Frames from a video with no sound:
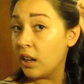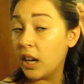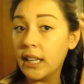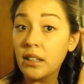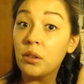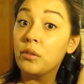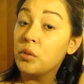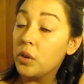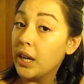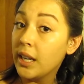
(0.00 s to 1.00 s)
a little
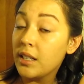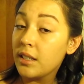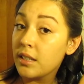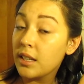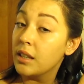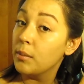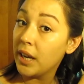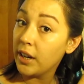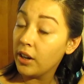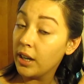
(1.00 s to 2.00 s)
voice in the
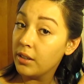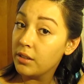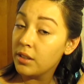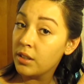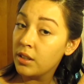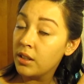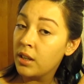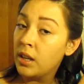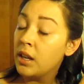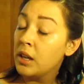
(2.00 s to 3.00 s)
background,
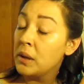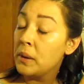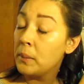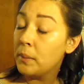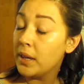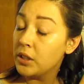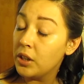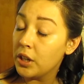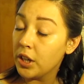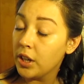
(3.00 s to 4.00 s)
my
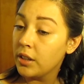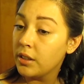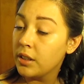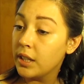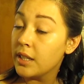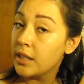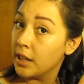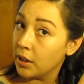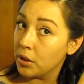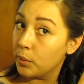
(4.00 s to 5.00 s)
daughter is
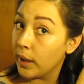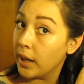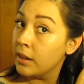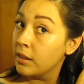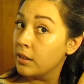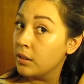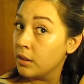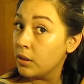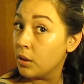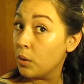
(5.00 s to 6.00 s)
sitting on the bed
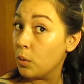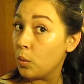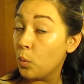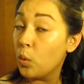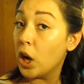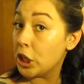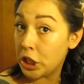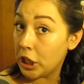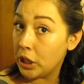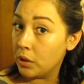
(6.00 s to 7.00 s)

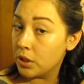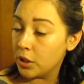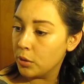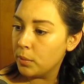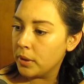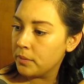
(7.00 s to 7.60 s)
watching YouTube.